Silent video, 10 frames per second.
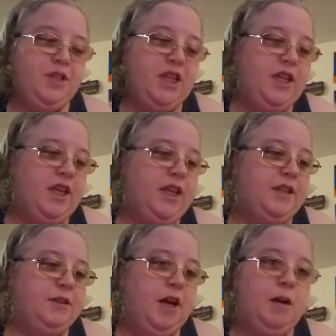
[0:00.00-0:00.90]

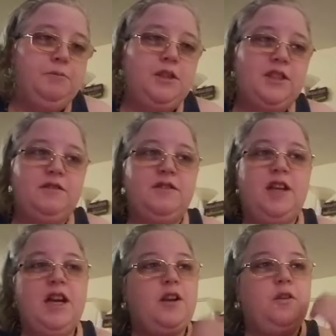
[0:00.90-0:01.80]
And I'm just
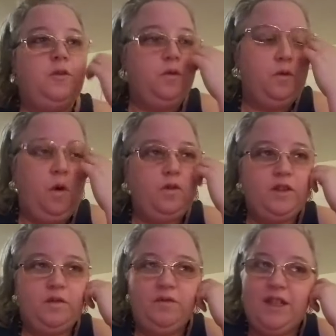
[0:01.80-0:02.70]
kind of
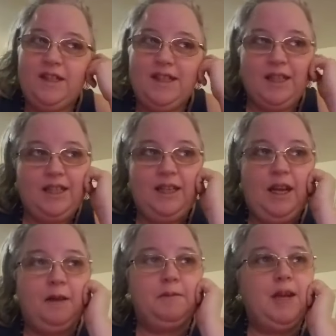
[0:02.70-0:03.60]
rethinking,
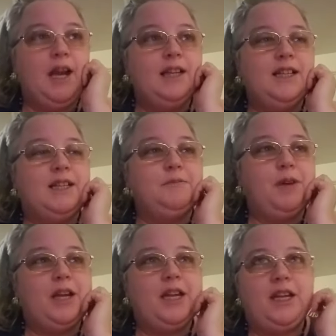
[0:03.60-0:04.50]
I'm kind of in
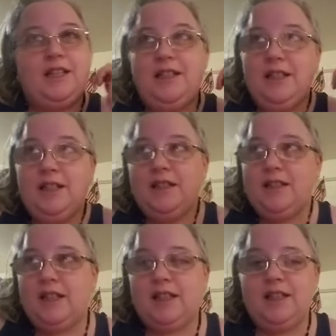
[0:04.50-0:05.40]
my head
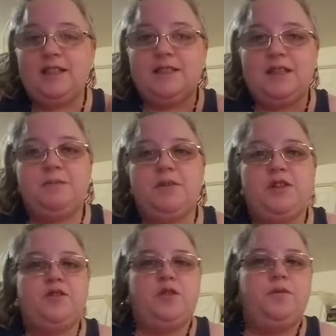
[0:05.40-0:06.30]
thinking the same
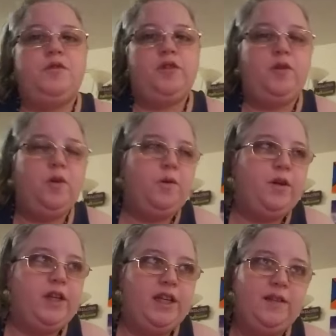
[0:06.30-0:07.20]
things over and over
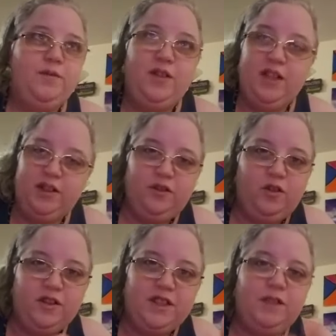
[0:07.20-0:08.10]
again, if you didn't
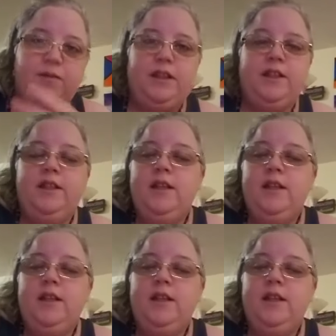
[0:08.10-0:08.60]
notice, even in